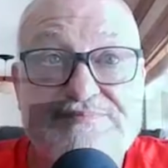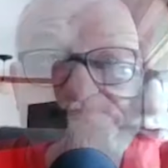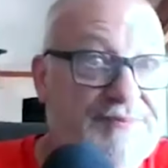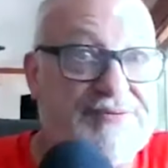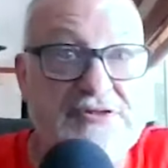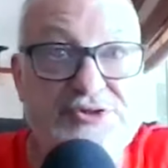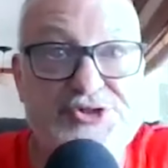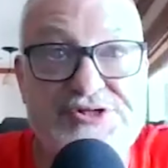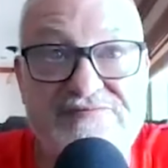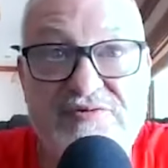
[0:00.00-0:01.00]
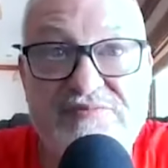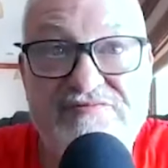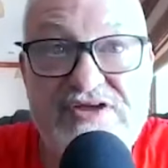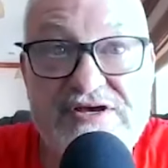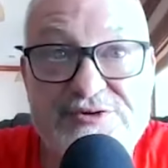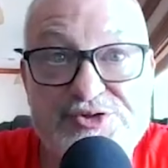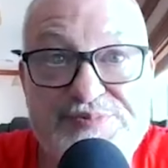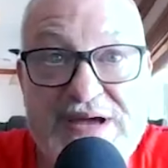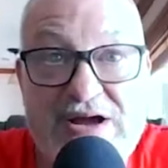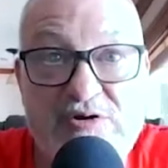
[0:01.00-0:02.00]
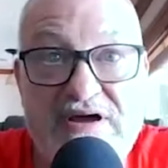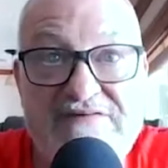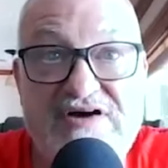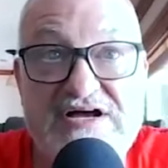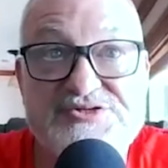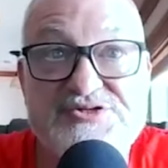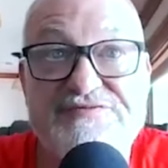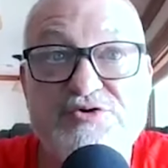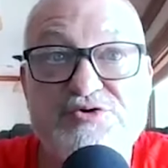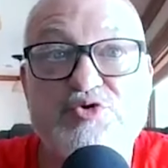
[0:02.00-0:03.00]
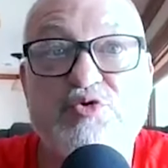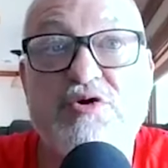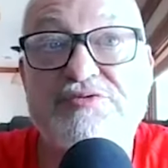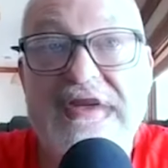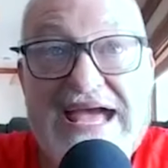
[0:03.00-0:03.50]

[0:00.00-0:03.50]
The pollution from vehicles powered by fossil fuels, quote,